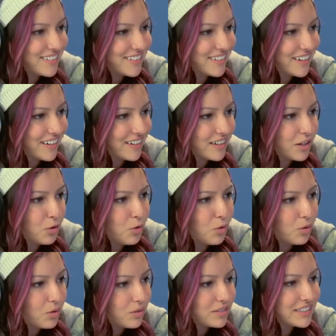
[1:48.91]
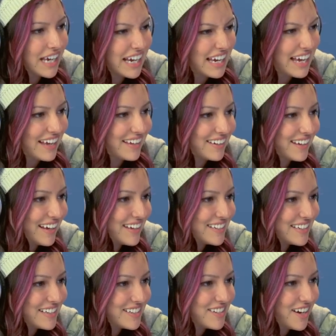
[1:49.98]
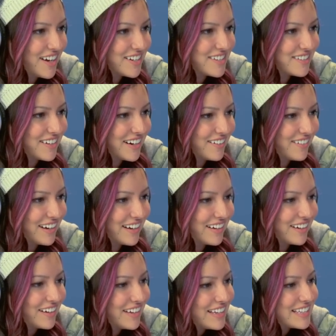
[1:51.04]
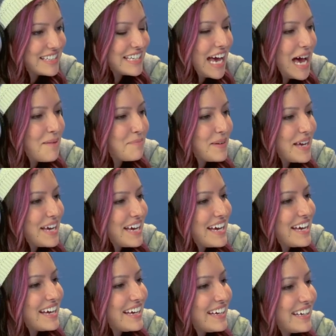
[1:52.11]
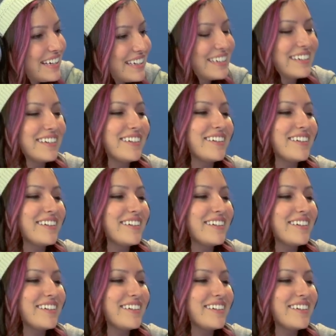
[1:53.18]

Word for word: Okay, ooh, dang it, I didn't dodge the right way. Stop it!